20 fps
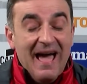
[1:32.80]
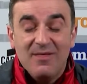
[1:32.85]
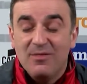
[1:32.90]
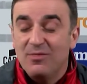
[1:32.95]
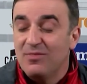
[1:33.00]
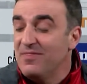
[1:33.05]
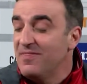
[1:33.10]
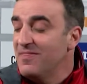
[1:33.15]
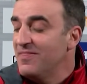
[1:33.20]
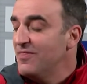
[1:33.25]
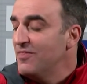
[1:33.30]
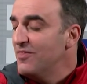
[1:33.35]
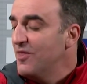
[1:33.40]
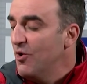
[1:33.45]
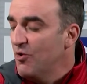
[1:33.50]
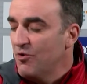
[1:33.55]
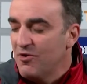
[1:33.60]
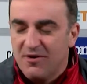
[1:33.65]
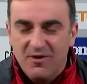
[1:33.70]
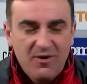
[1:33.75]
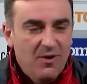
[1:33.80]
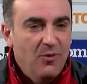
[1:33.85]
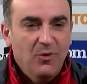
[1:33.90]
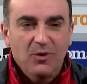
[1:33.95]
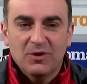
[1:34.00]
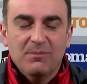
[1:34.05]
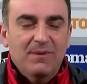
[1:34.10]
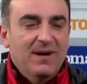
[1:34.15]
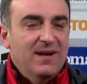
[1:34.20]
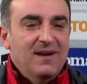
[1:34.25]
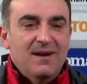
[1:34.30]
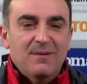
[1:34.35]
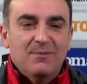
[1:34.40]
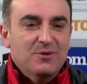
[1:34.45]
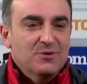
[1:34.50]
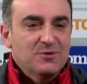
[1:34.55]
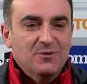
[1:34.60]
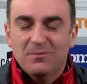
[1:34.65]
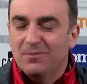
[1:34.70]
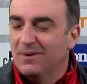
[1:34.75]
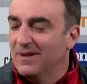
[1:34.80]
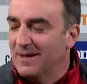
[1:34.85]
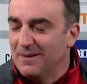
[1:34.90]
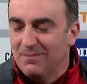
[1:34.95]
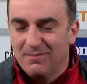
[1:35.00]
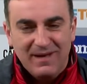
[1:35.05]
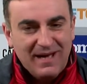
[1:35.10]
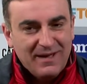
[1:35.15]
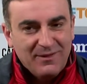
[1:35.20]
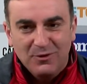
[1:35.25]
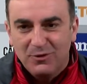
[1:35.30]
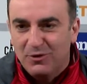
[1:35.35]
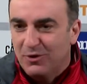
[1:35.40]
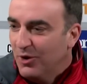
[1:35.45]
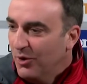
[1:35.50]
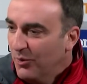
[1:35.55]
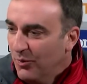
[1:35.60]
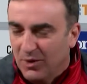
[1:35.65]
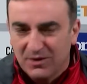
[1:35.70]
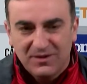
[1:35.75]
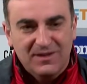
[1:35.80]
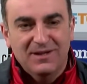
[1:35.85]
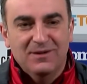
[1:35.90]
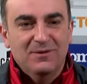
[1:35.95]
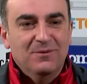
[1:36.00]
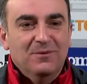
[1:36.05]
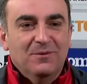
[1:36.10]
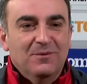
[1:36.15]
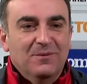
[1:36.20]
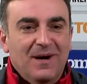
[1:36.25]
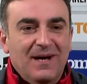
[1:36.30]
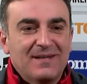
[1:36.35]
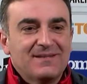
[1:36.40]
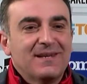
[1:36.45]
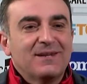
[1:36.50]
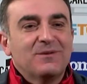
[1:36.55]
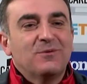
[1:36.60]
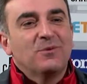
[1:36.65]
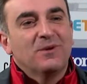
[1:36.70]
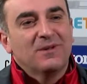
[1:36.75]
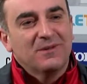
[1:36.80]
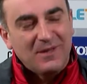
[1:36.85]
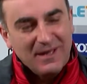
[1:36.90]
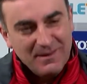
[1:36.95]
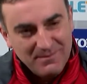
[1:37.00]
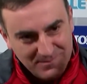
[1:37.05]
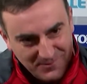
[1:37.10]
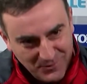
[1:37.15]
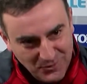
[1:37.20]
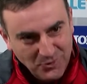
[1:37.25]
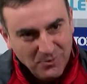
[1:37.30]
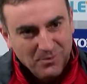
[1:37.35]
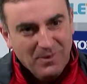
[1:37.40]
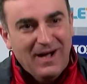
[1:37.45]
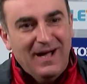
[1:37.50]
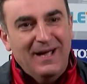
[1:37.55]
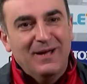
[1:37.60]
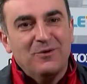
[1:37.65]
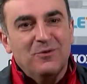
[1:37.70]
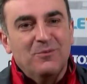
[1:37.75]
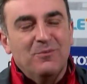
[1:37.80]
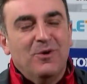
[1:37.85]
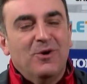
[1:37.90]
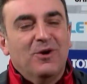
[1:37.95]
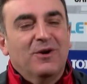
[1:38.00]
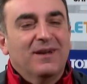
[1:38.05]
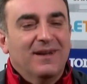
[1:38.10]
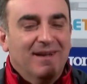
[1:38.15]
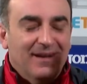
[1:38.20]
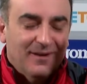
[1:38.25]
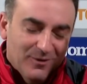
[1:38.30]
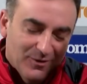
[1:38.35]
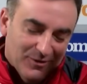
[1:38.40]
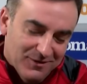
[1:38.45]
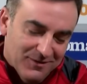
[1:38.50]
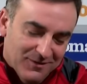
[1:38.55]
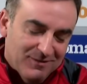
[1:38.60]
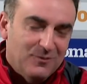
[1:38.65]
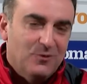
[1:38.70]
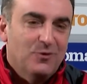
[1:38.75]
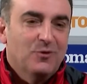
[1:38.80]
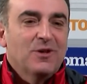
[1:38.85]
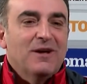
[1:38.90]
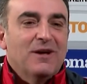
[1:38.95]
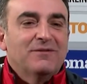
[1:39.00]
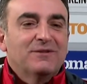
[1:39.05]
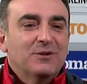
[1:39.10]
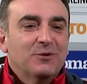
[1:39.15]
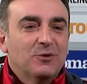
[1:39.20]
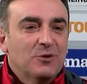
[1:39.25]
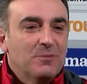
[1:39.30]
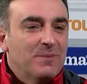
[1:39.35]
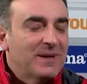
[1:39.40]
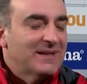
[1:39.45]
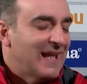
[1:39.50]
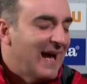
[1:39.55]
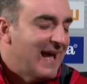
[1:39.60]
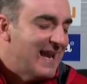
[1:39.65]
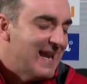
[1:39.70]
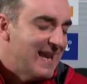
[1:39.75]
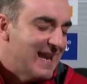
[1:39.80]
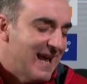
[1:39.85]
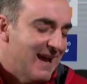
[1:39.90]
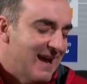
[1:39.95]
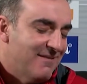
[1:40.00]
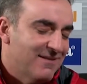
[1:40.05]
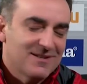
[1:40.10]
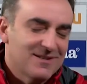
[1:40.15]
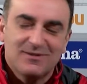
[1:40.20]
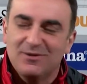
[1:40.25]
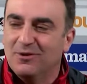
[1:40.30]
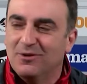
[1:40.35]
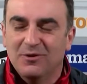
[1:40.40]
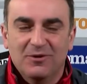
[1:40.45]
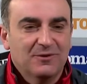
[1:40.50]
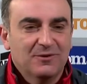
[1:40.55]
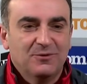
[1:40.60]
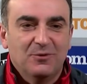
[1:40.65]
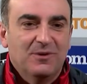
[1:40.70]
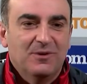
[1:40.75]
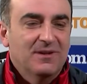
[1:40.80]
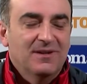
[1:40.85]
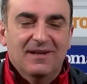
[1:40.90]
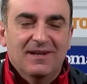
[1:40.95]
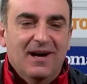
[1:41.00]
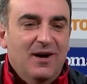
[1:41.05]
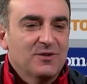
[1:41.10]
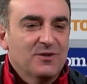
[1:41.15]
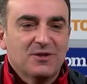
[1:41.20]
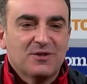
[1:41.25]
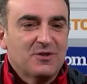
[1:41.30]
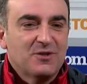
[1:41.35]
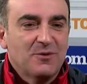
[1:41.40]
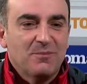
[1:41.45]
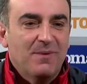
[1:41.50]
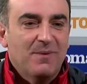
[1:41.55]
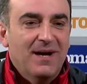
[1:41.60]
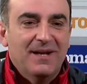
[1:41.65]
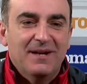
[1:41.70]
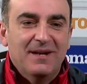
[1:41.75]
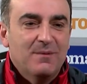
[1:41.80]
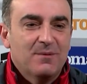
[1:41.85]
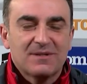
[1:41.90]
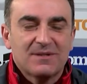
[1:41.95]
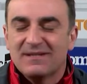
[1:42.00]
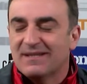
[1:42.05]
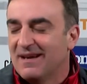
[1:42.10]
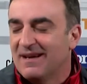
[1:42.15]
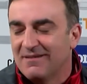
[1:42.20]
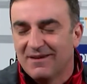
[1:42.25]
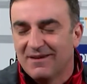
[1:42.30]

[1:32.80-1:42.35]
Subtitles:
I don't know what my neighbors do, believe me, I don't know what they do. I said to them goodbye, good morning, or good afternoon, but I never saw to the houses of my neighbors,